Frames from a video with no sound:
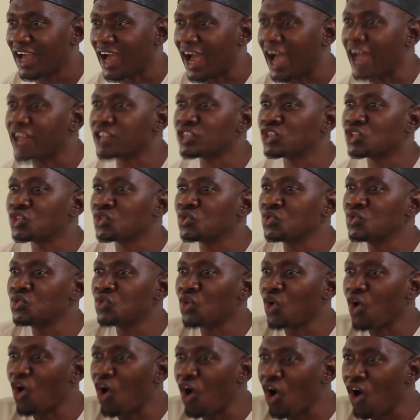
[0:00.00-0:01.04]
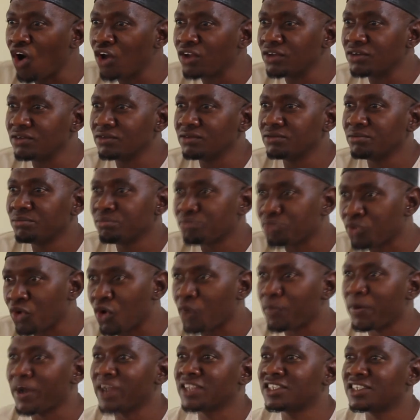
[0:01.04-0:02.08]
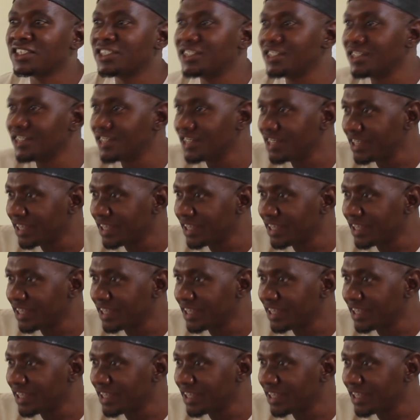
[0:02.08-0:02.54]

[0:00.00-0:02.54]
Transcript: and to own property